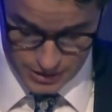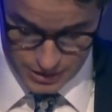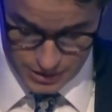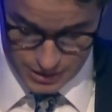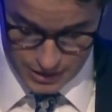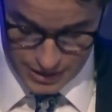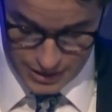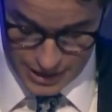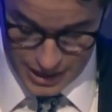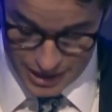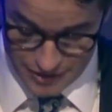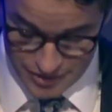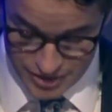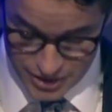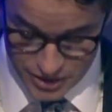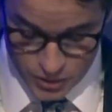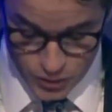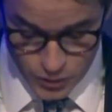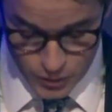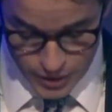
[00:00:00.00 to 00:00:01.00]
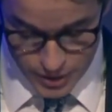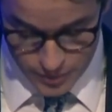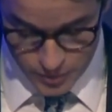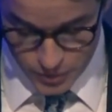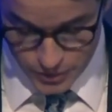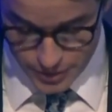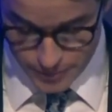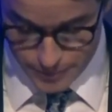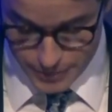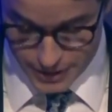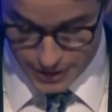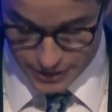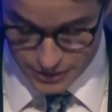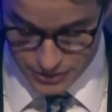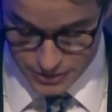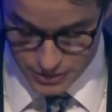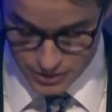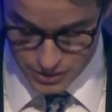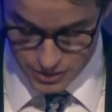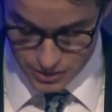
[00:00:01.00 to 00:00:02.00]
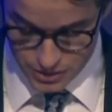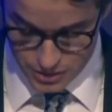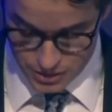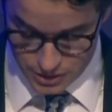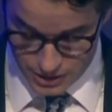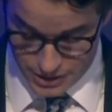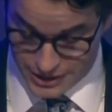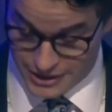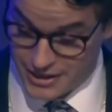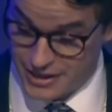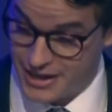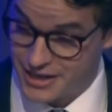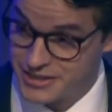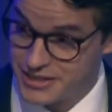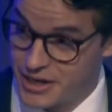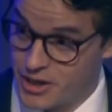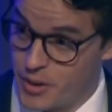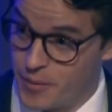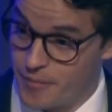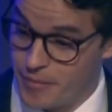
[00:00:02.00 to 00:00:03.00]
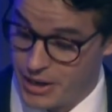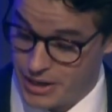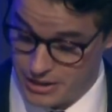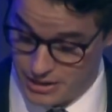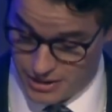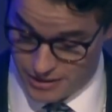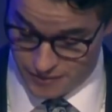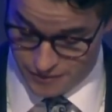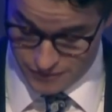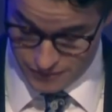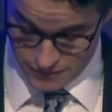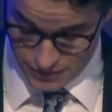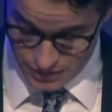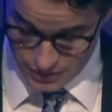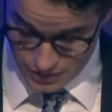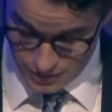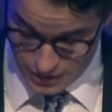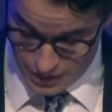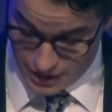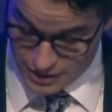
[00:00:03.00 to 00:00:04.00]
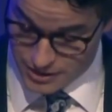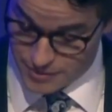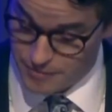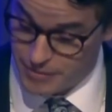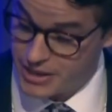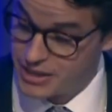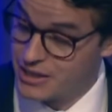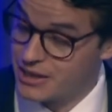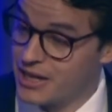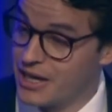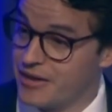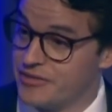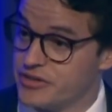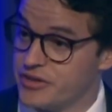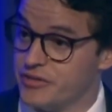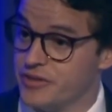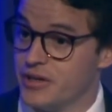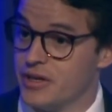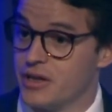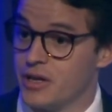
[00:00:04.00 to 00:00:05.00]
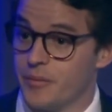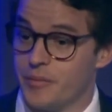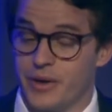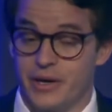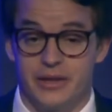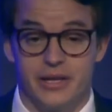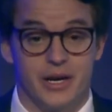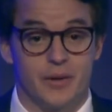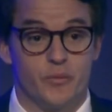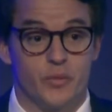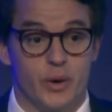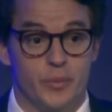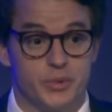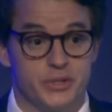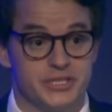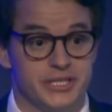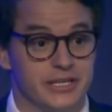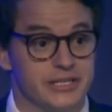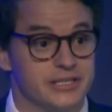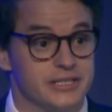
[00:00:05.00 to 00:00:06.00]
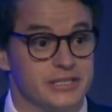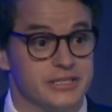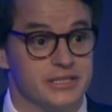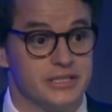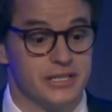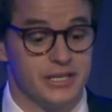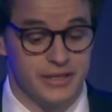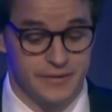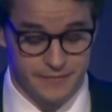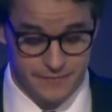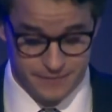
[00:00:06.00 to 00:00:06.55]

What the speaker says: can have an incredible impact like it has had on my life and the many lives of the alumni that I'm representing today.